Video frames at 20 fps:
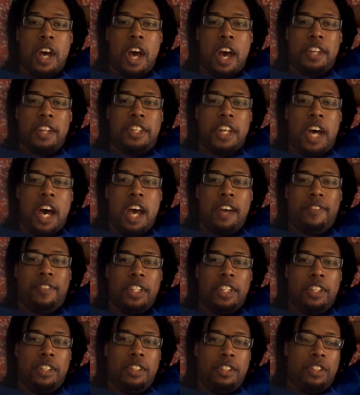I
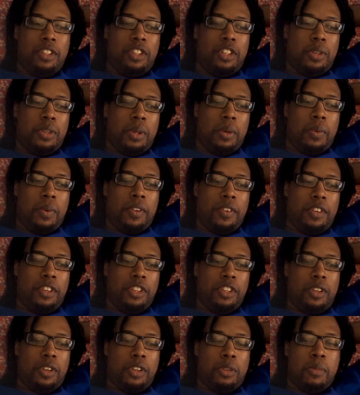dived in doing one of
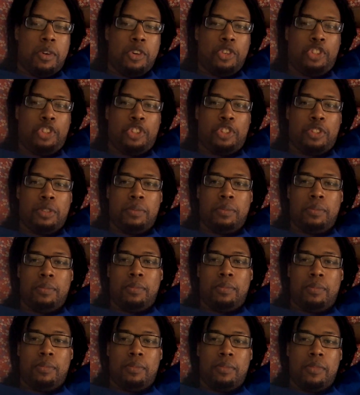the, you know, the most
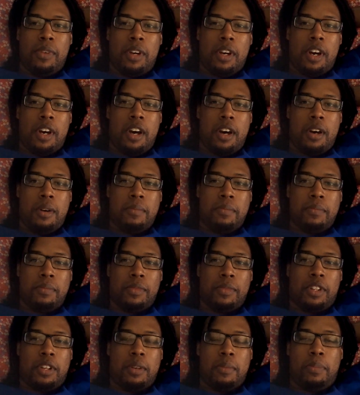
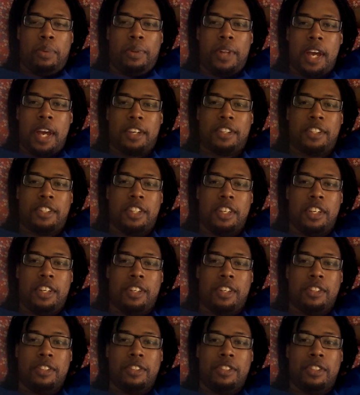complex
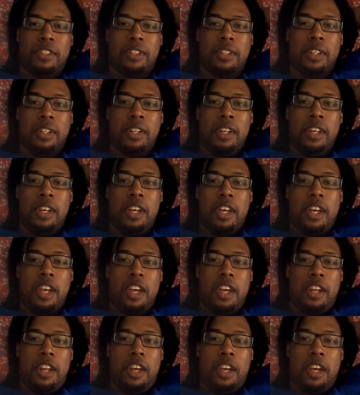things
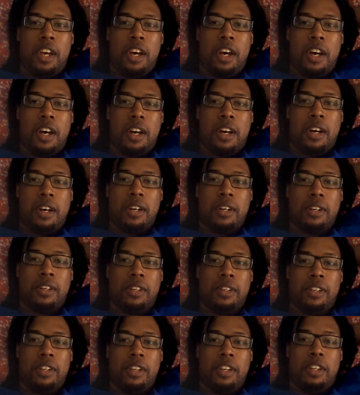in a
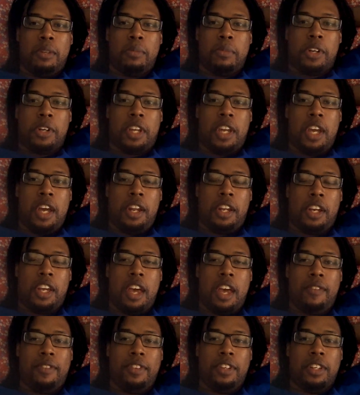mechanic
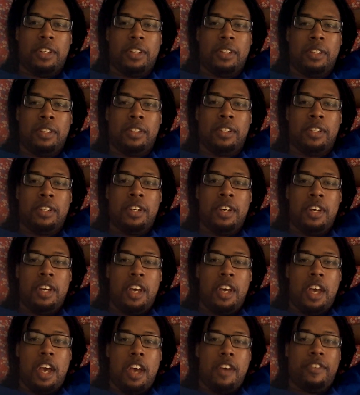heavy
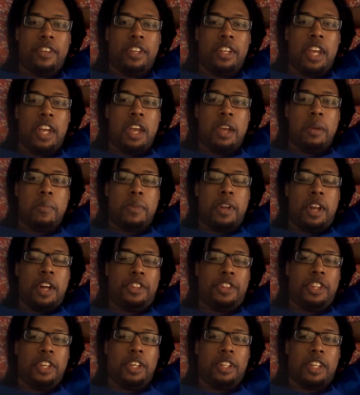game, and I
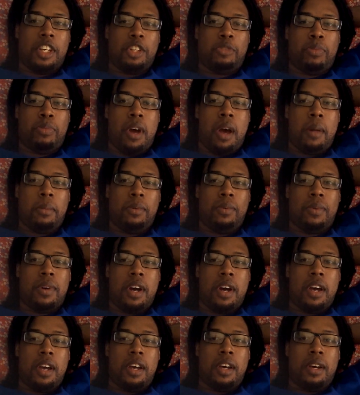think that's probably where